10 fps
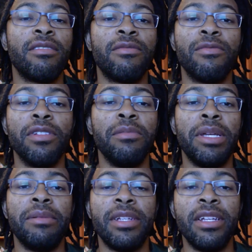really be
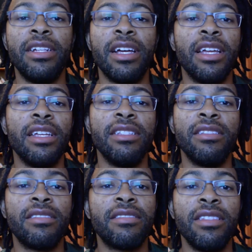able to indict
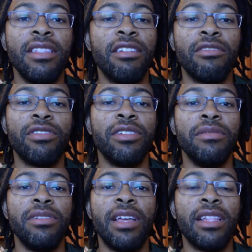
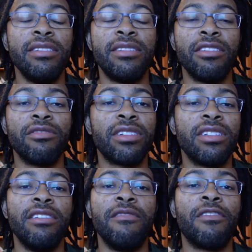at least Hillary
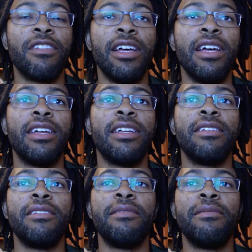Clinton for that.
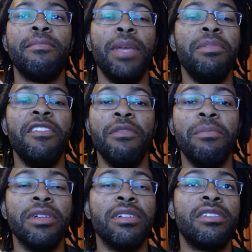Maybe even
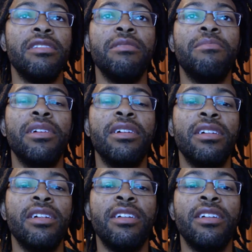Bill too, but